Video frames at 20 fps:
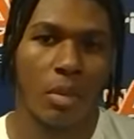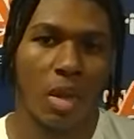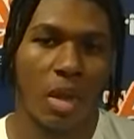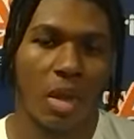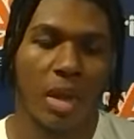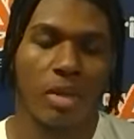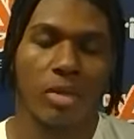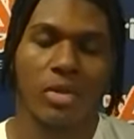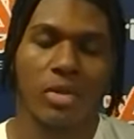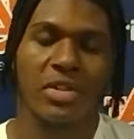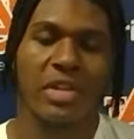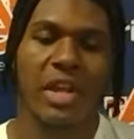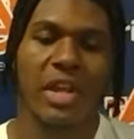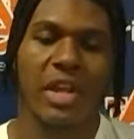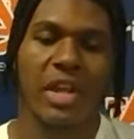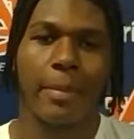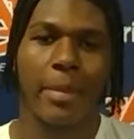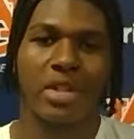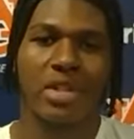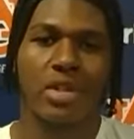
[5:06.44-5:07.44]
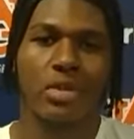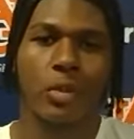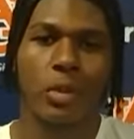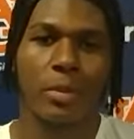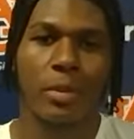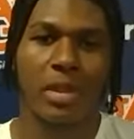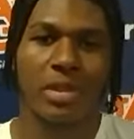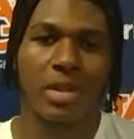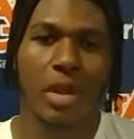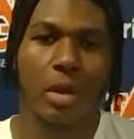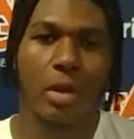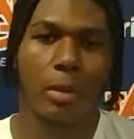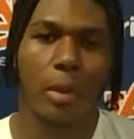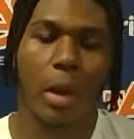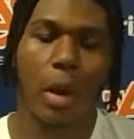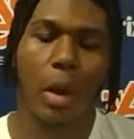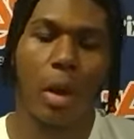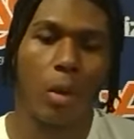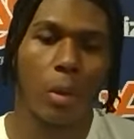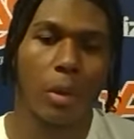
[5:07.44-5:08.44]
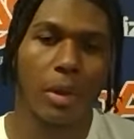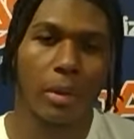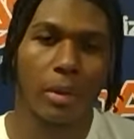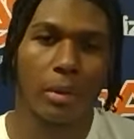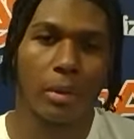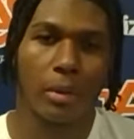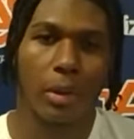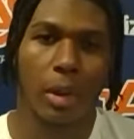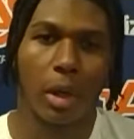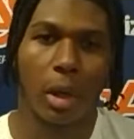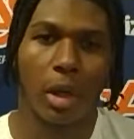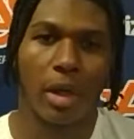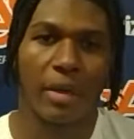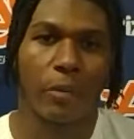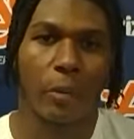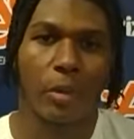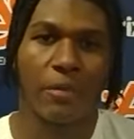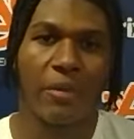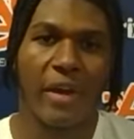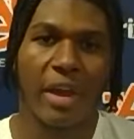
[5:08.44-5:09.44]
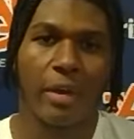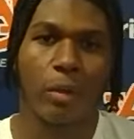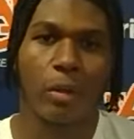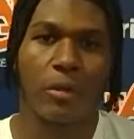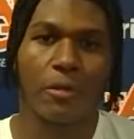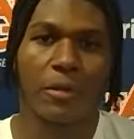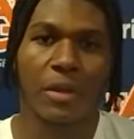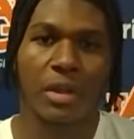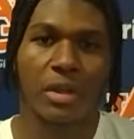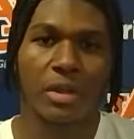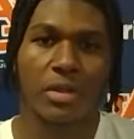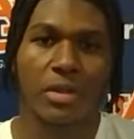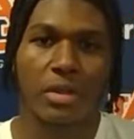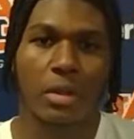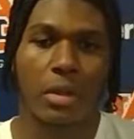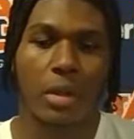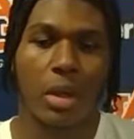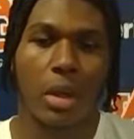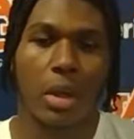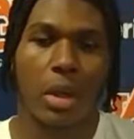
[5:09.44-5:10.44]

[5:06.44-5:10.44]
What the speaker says: It was the same message we've been talking about all week. If we fight, we'll finish.